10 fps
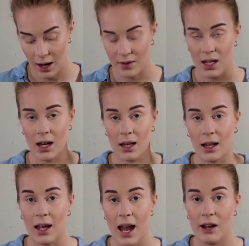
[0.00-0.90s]
I've said it
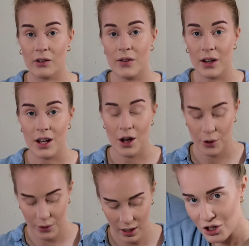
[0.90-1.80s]
like every
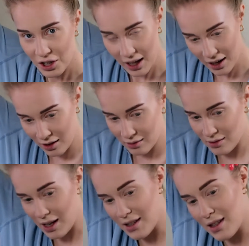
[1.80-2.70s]
video. She like
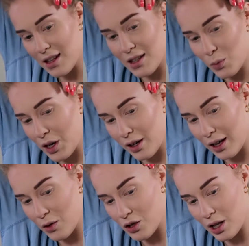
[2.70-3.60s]
does this weird
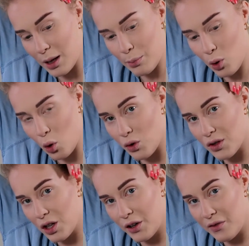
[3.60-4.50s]
thing where she like
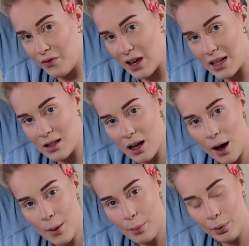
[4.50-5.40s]
pulls her face
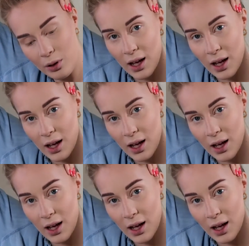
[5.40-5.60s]
up